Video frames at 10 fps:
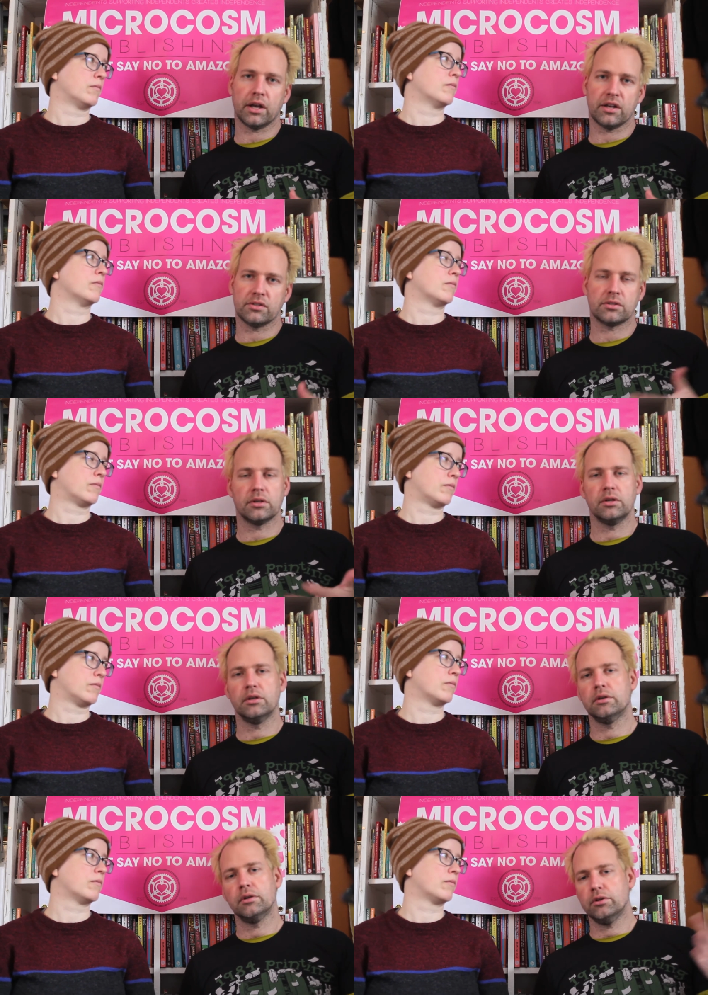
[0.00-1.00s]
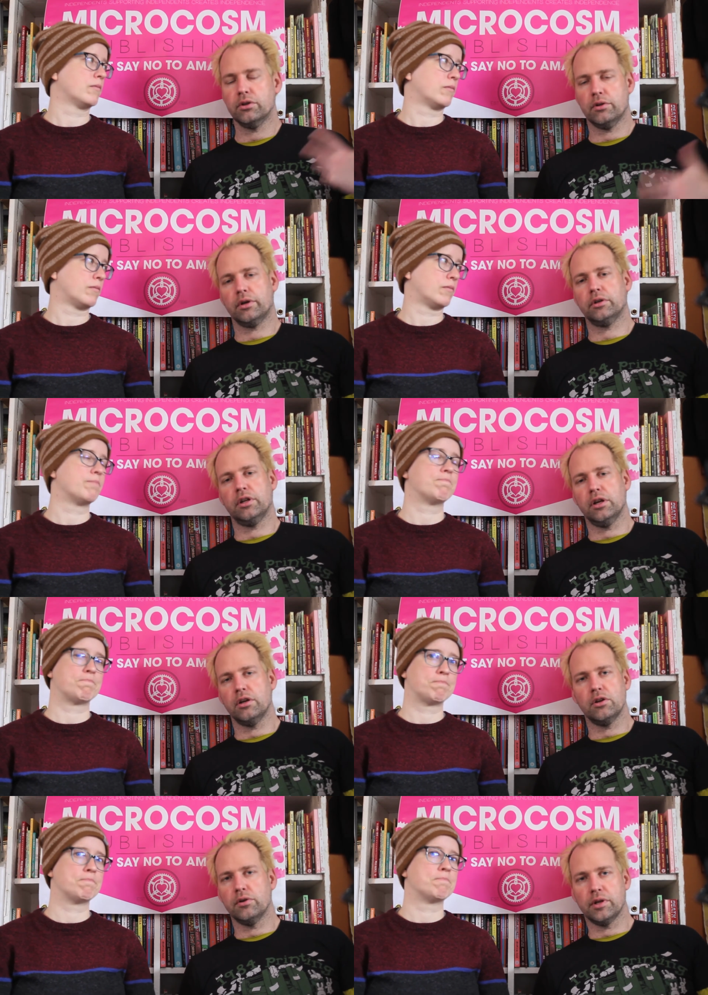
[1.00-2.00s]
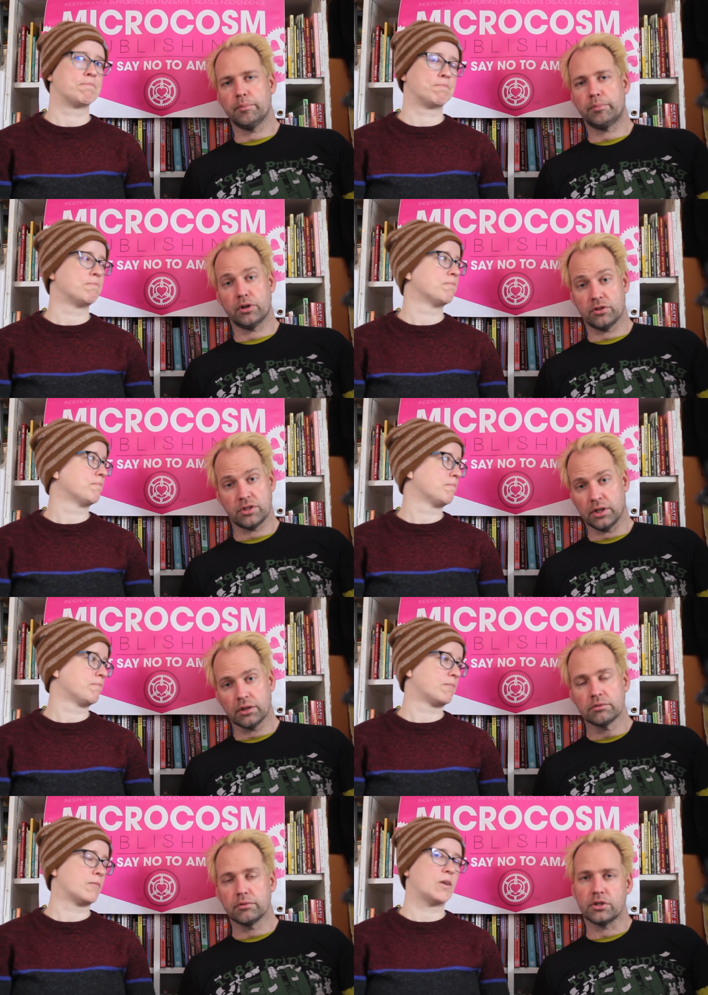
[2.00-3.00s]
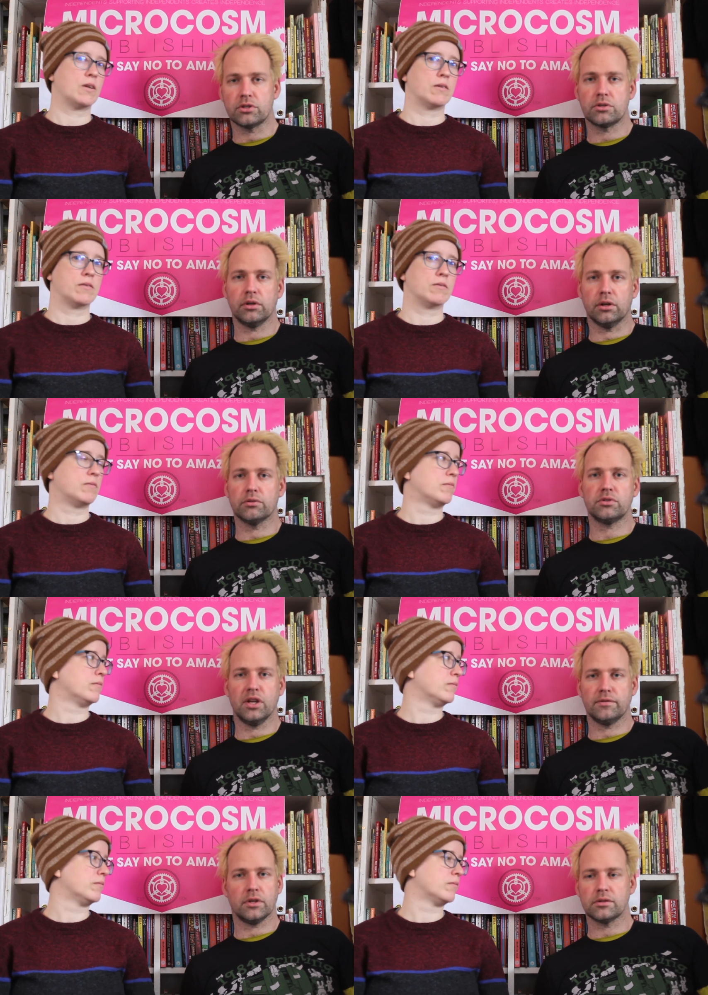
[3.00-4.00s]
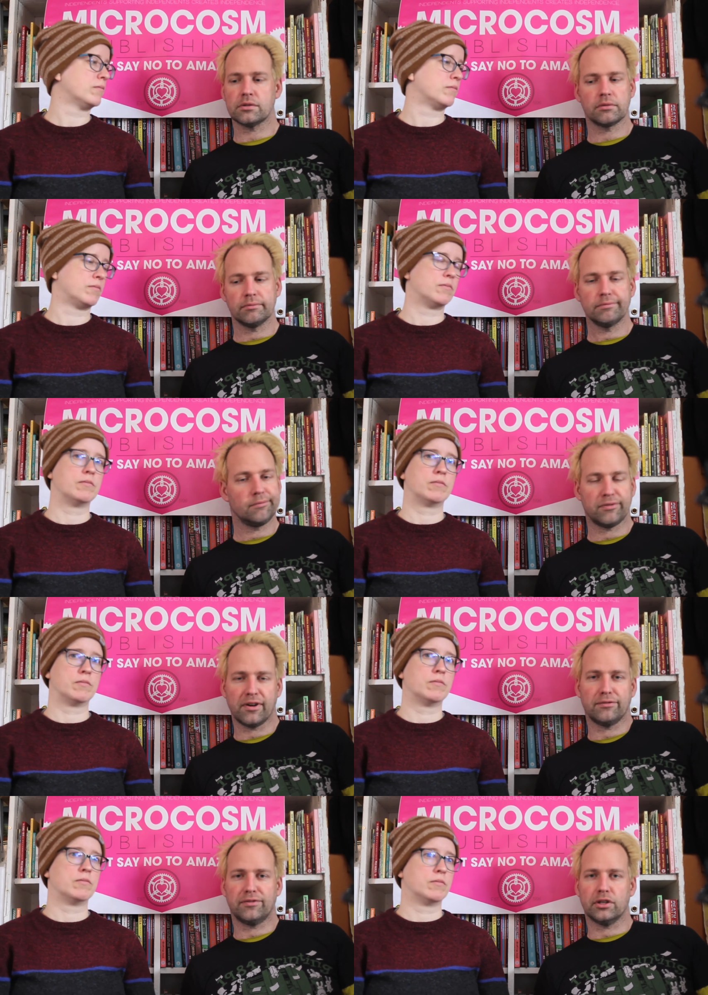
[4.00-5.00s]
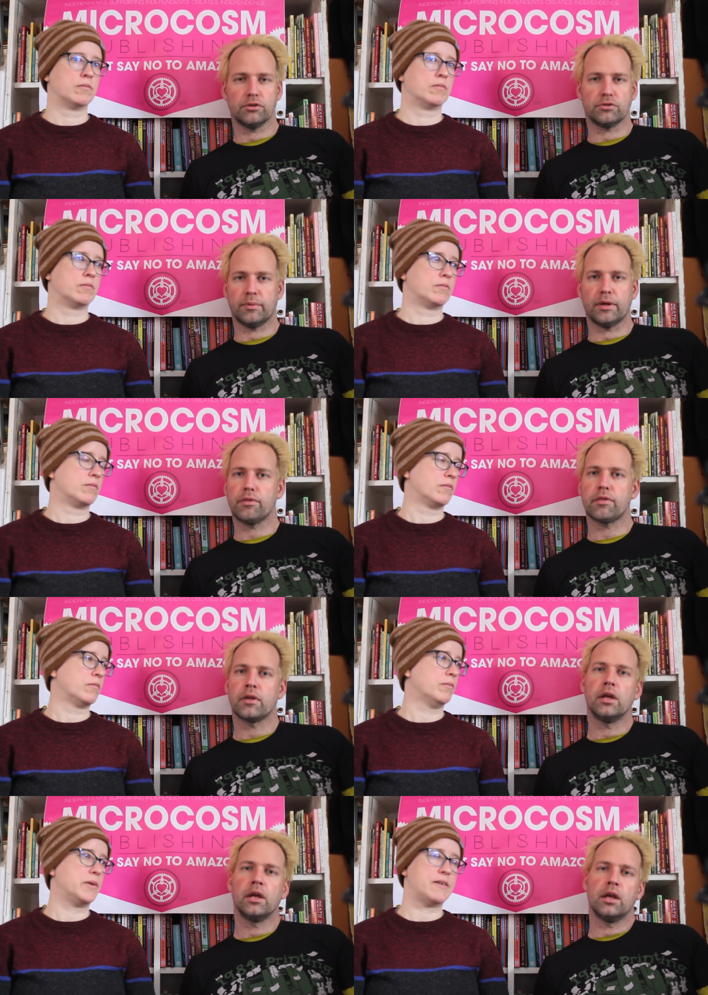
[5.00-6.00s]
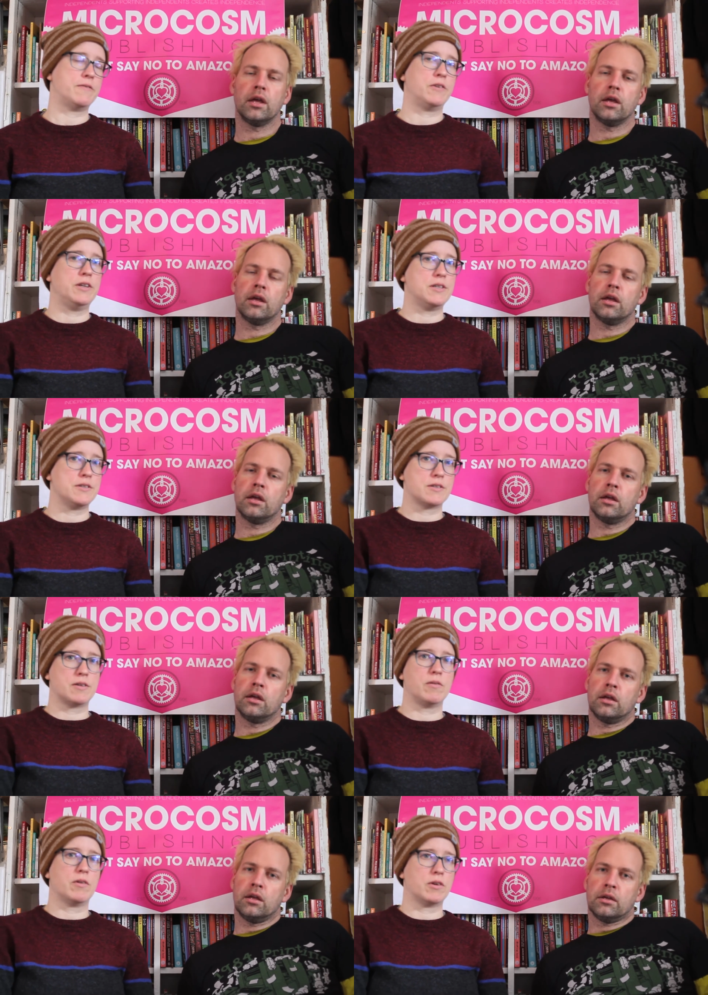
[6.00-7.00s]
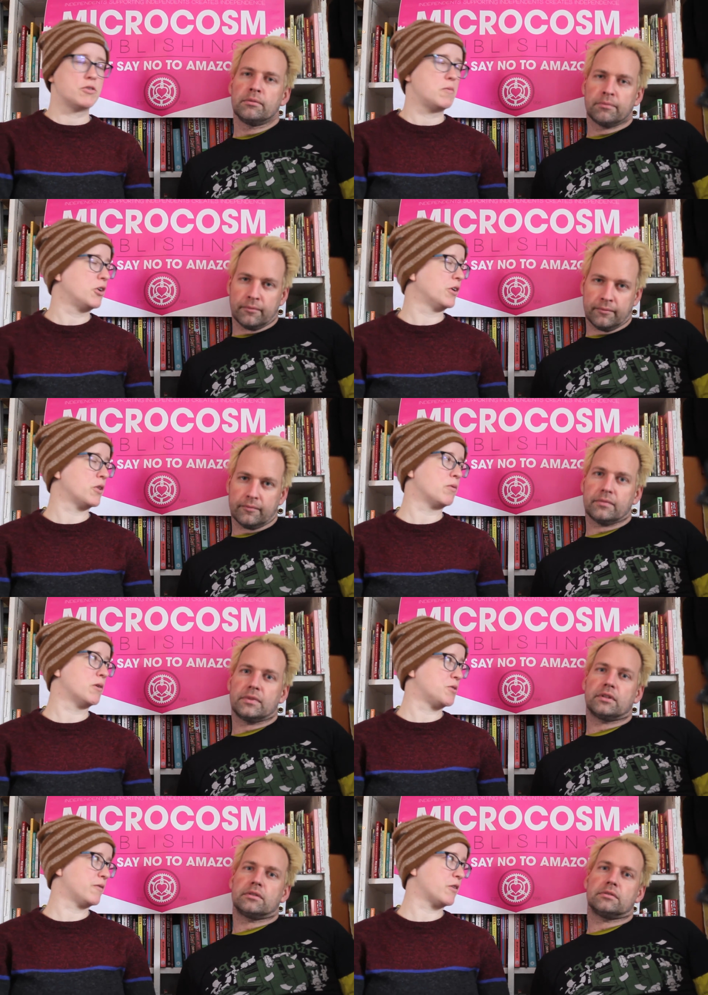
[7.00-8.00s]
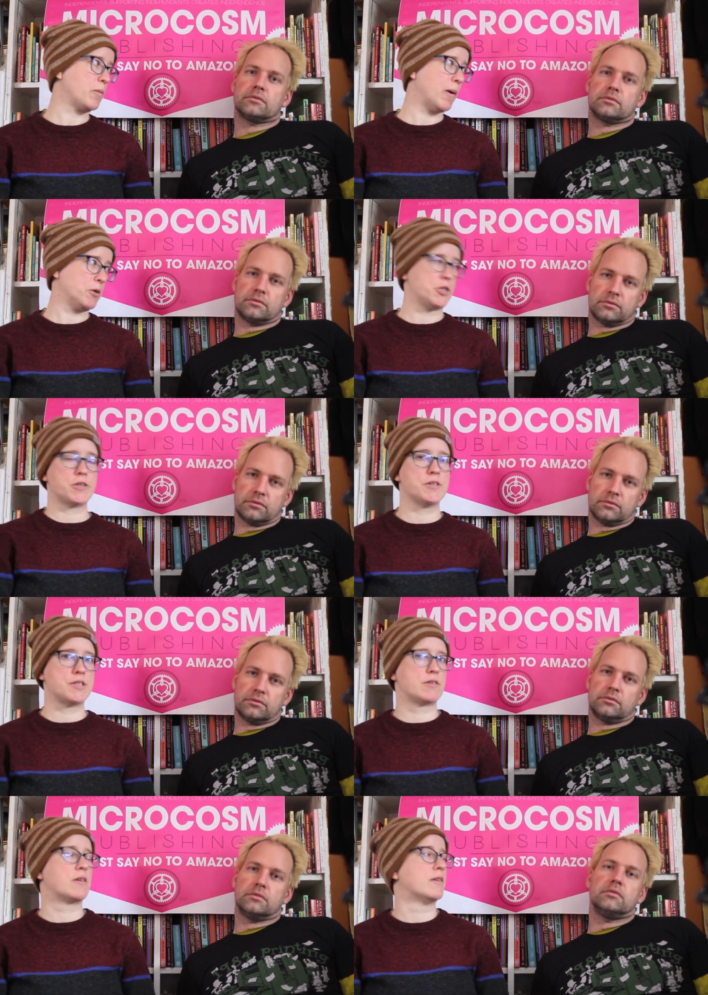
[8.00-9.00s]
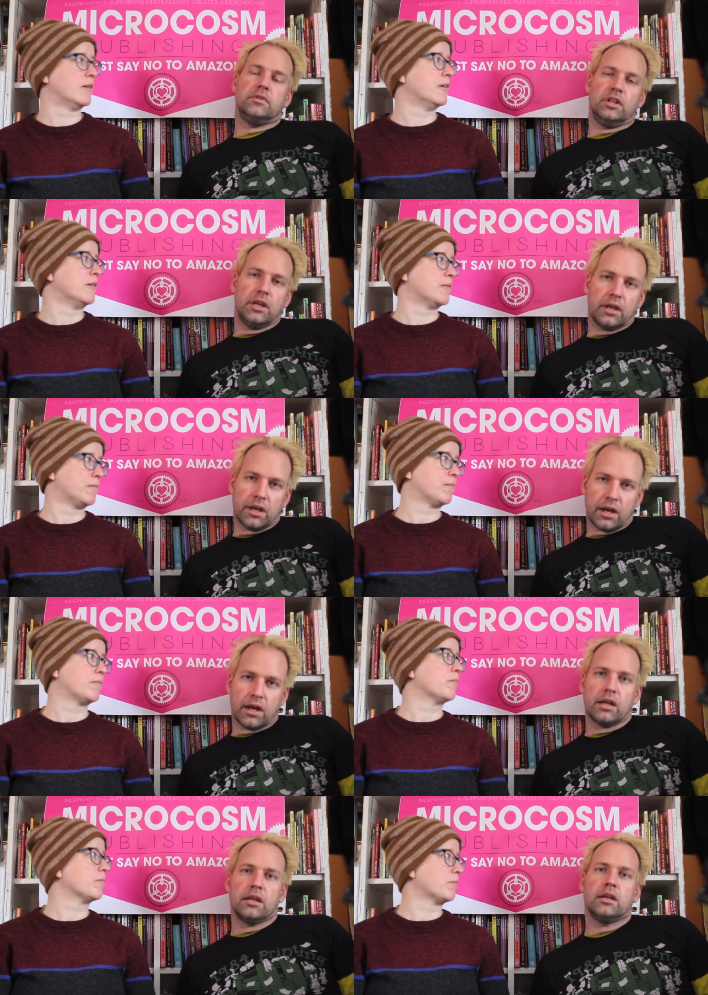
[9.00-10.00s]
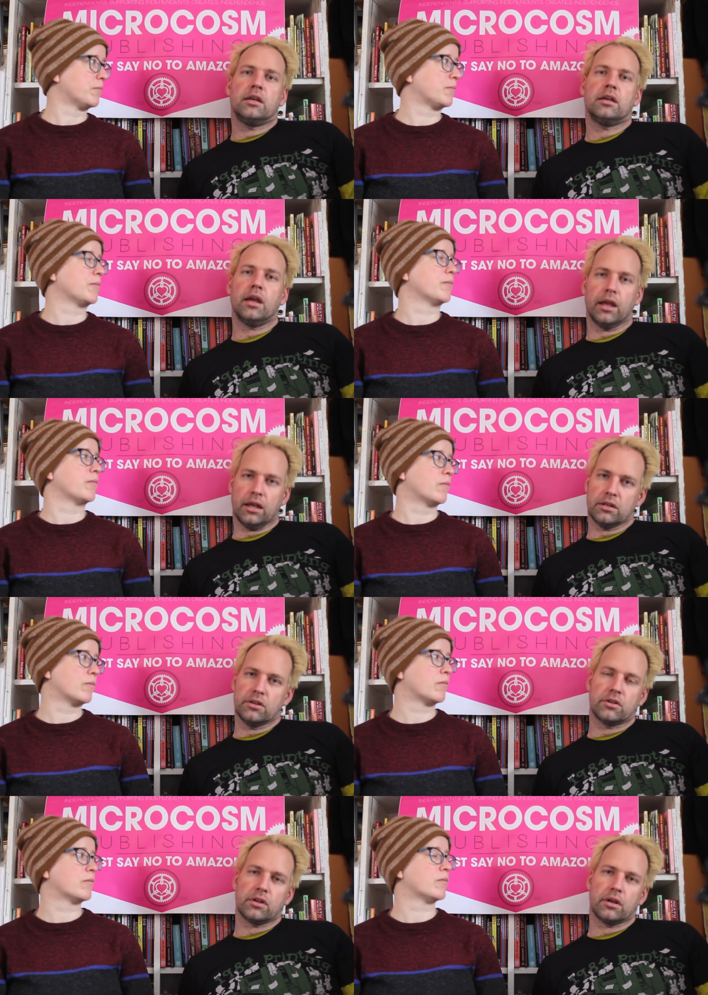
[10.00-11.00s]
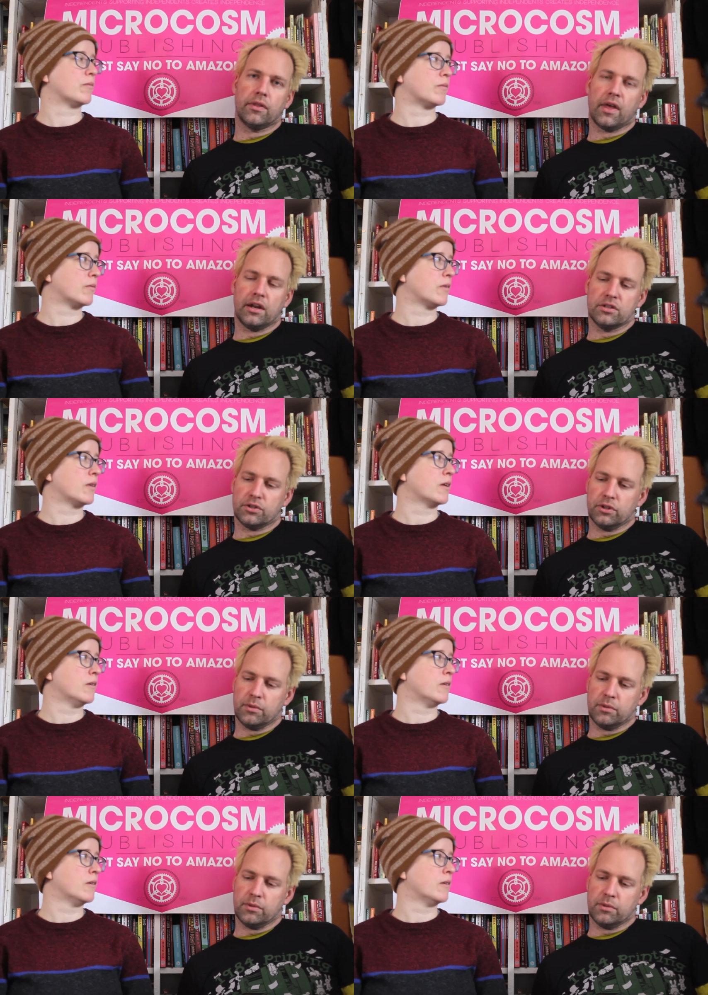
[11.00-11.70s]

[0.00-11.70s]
Speaker 1: has no longer needed to do any purchasing, which, you know, saves us five figures a month.
Speaker 2: but definitely is contributing to the woes of other publishers.
Speaker 1: Yeah, and that is only